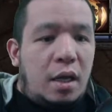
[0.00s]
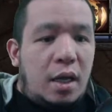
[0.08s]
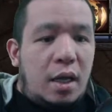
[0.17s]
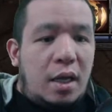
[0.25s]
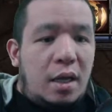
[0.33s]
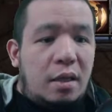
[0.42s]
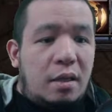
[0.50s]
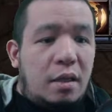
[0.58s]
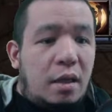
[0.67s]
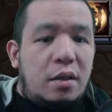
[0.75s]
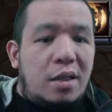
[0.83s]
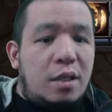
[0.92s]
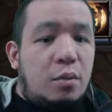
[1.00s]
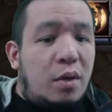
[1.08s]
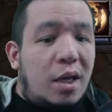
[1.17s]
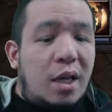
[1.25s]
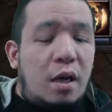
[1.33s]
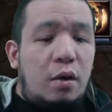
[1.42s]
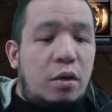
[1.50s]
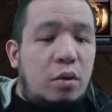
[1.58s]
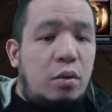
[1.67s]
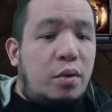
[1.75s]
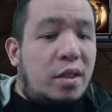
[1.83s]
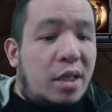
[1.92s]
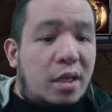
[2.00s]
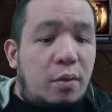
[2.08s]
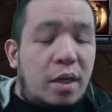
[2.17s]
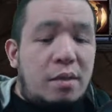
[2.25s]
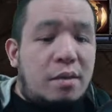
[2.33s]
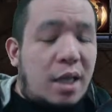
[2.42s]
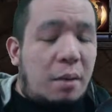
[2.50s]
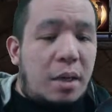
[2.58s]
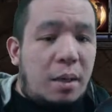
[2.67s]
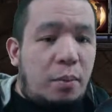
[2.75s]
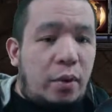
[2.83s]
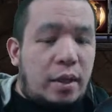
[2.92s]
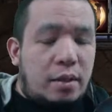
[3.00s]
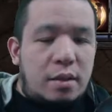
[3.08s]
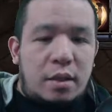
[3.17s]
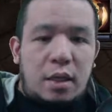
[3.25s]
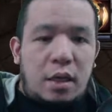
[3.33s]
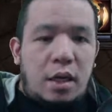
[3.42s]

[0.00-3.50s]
and this will allow you to regenerate stamina points.